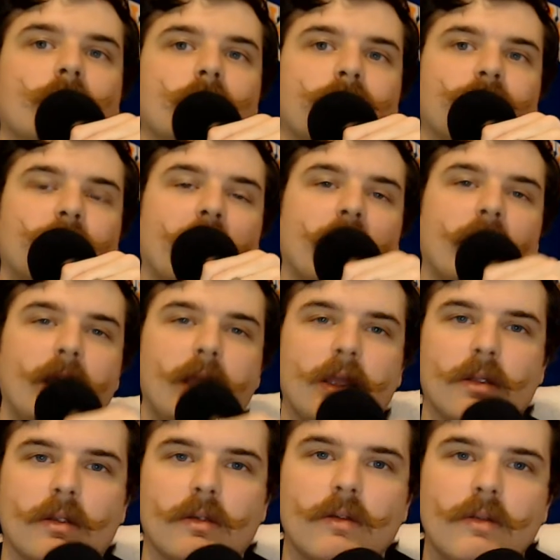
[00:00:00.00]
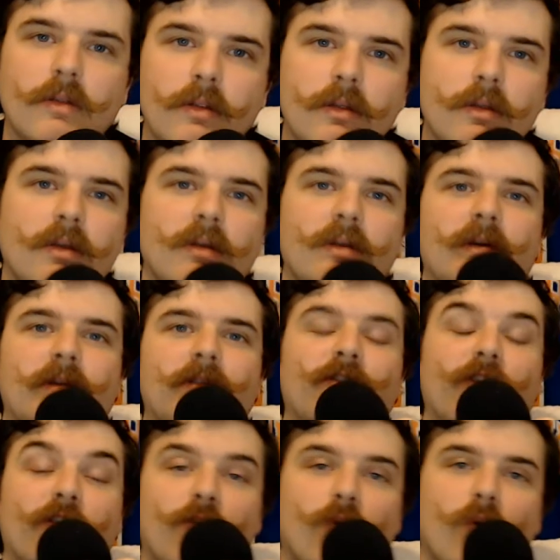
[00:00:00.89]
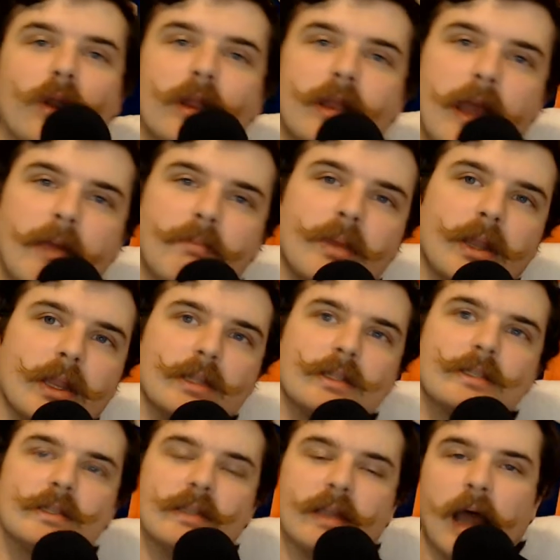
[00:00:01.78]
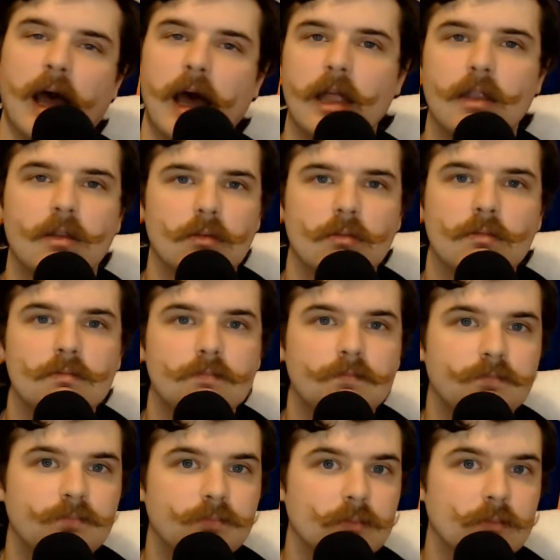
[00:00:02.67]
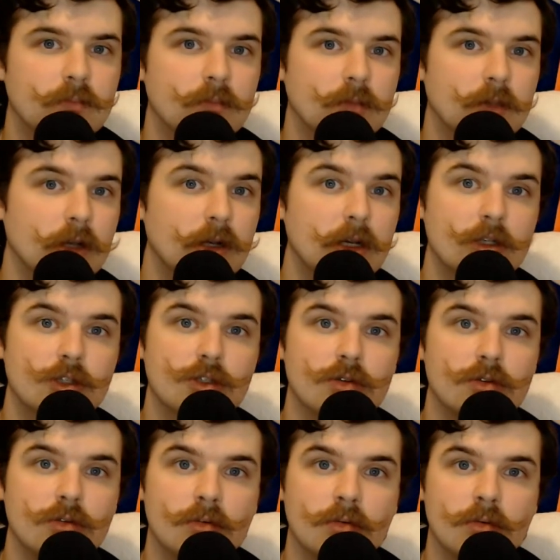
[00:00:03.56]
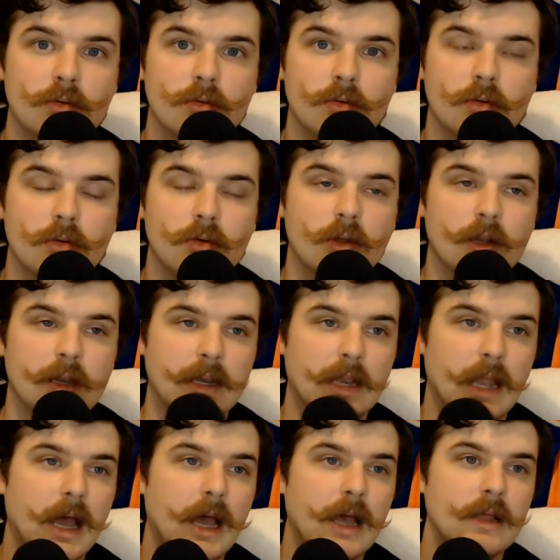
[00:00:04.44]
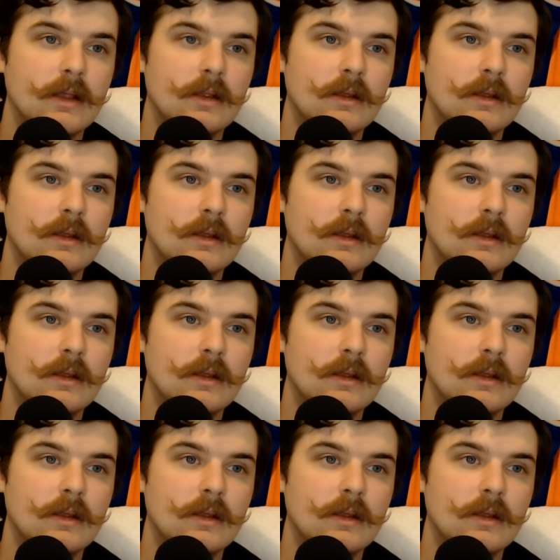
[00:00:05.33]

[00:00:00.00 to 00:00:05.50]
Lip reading: They're here for 48 minutes. Not 32, not